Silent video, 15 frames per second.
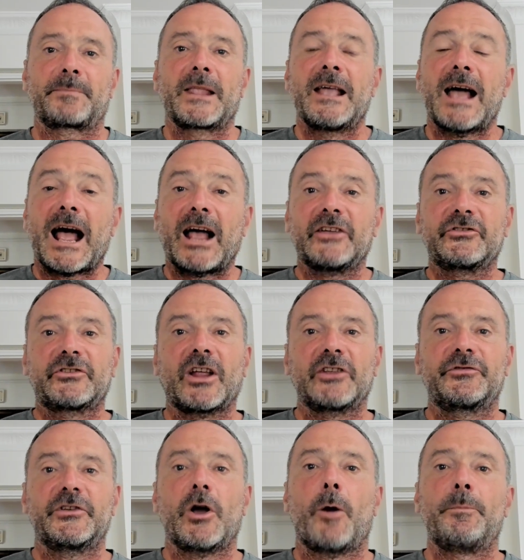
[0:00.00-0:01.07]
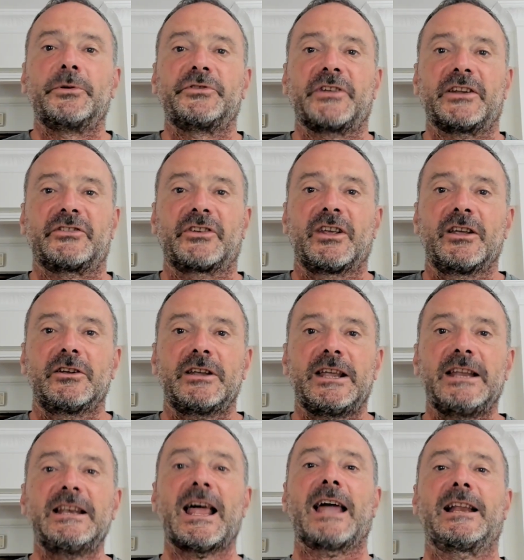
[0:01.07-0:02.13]
as does the opposite.
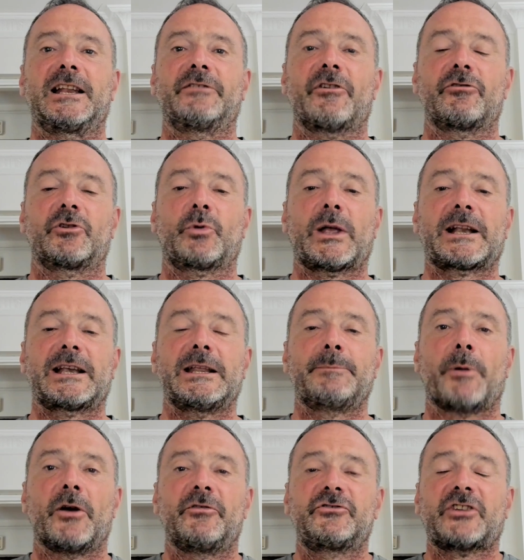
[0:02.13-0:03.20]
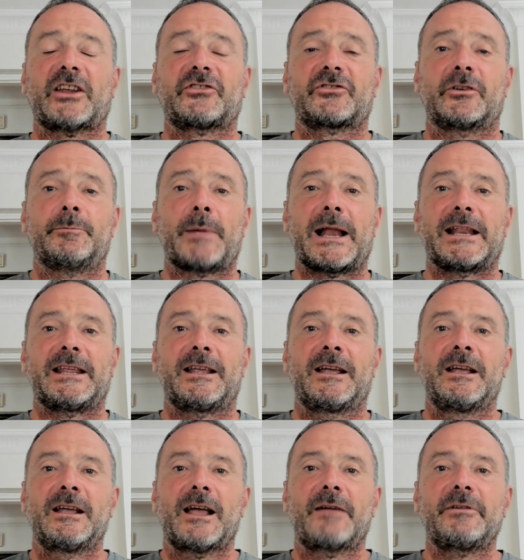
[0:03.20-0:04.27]
Inhaling very quickly, both chest and belly,
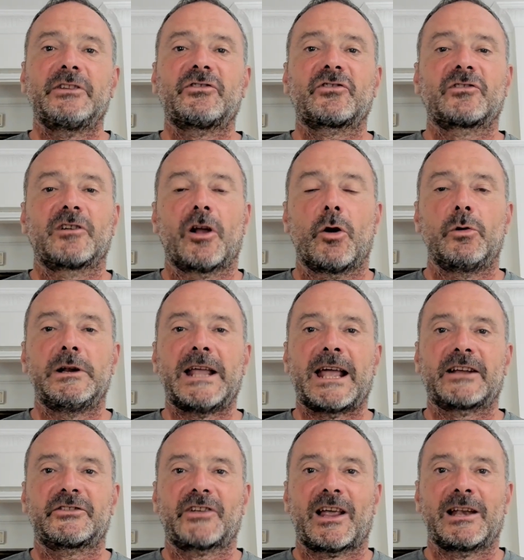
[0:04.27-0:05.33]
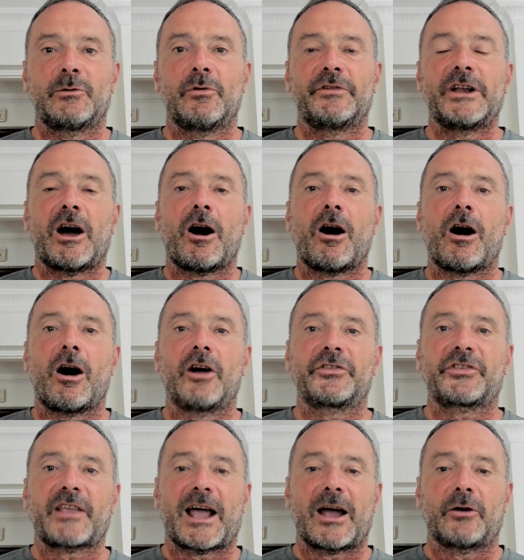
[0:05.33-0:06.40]
and then slowly exhaling with an R
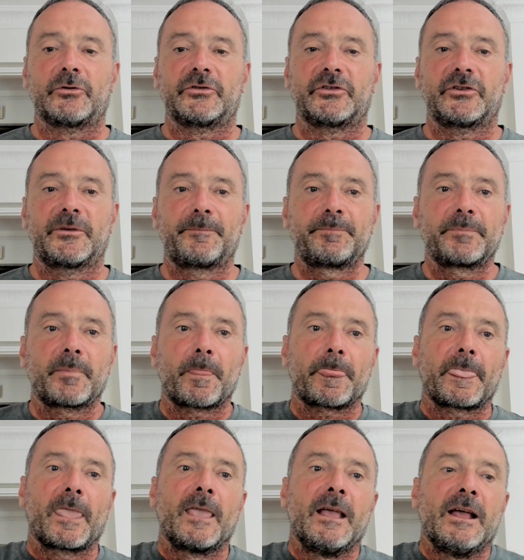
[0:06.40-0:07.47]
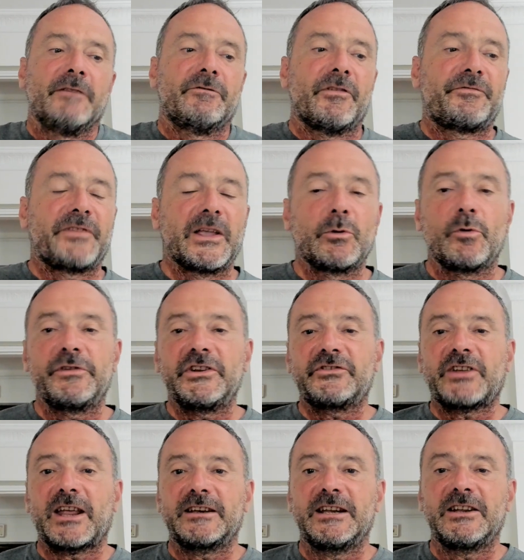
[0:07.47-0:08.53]
sound. The thing with these
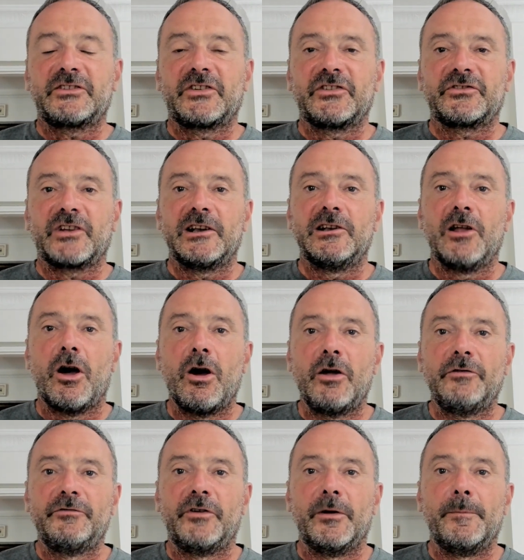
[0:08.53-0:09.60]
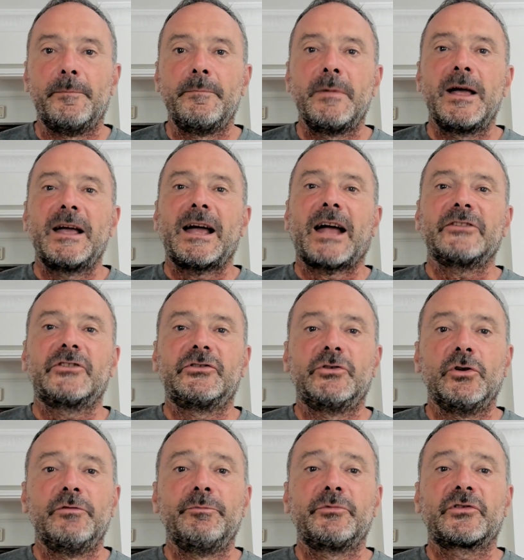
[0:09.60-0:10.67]
techniques is to learn them and to
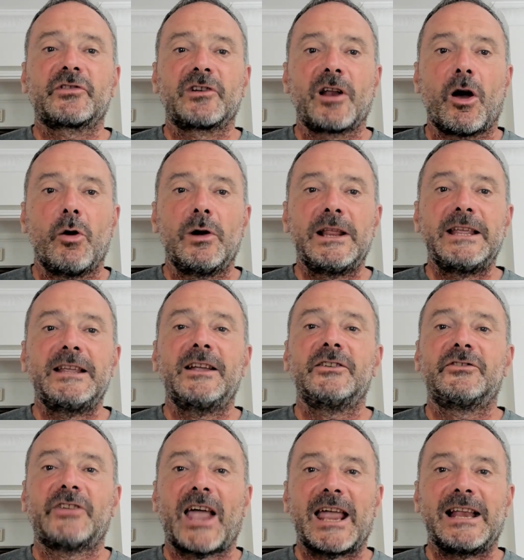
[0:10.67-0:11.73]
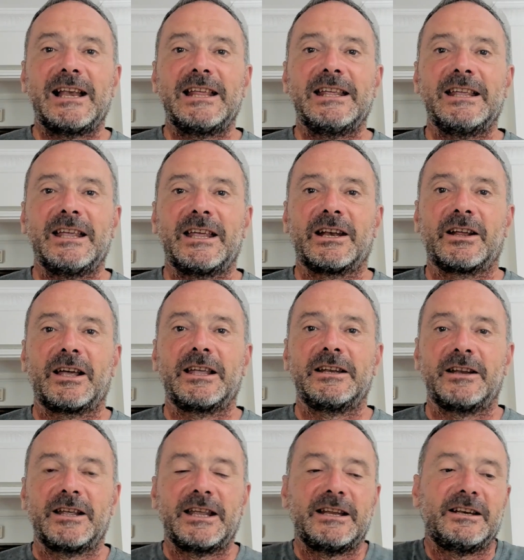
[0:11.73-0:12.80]
do them slowly, daily, in
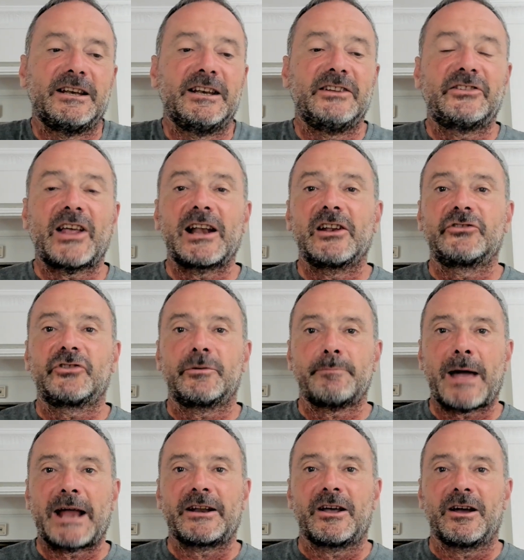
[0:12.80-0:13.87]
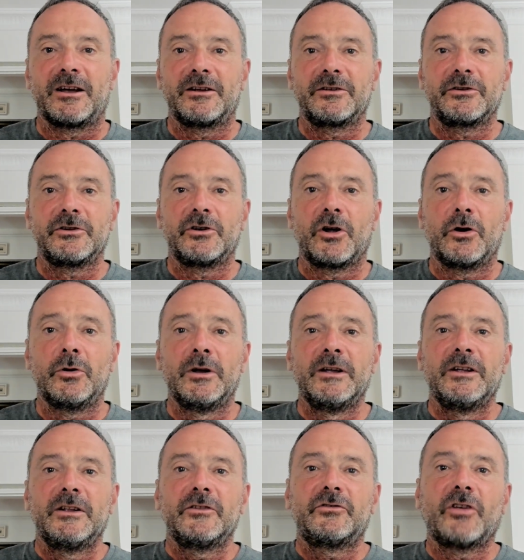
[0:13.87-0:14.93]
an intelligent manner.
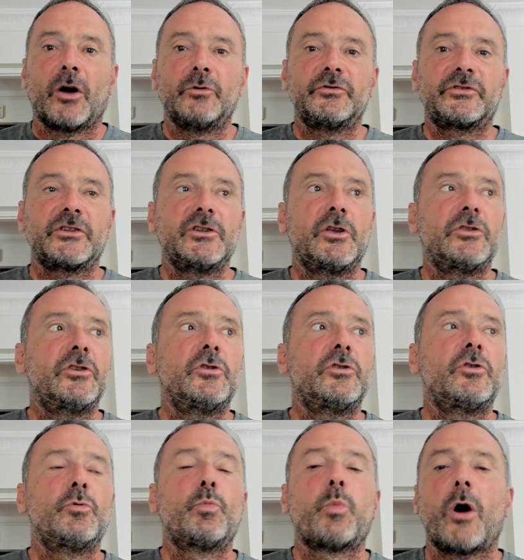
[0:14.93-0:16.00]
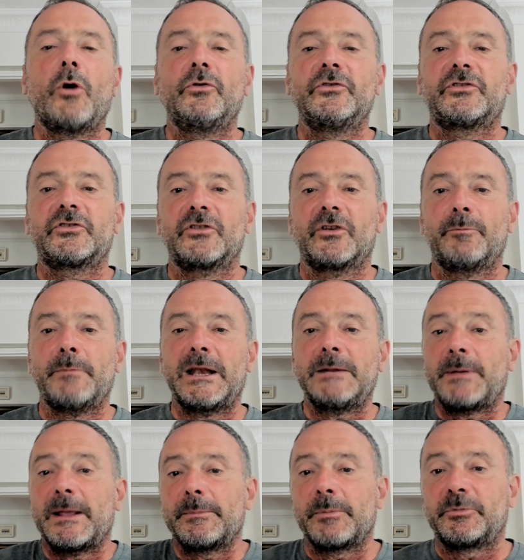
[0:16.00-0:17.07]
You won't. Many
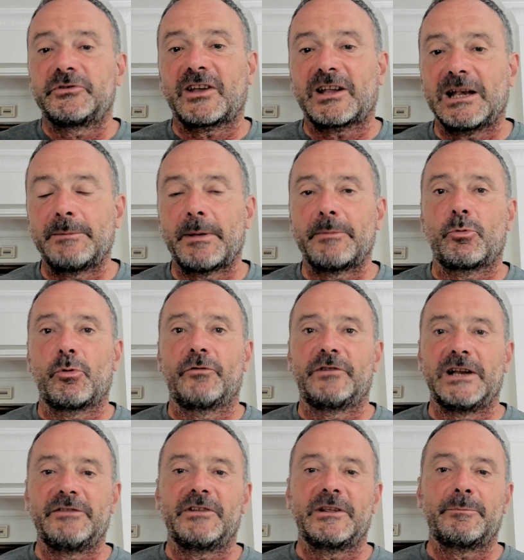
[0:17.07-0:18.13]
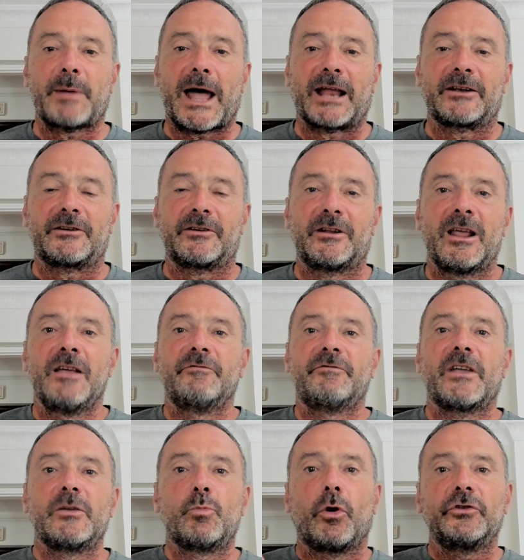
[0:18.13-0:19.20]
people, particularly people with leading pattern,
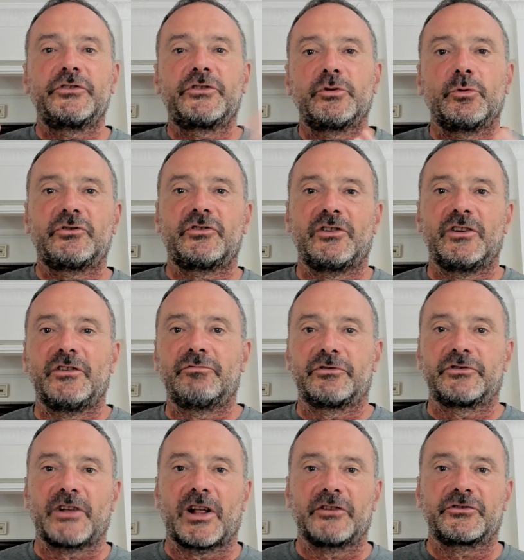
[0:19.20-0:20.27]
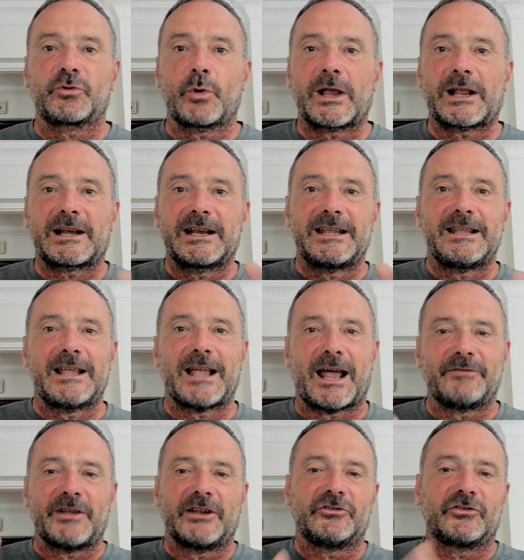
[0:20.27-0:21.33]
they want to achieve results quickly and then just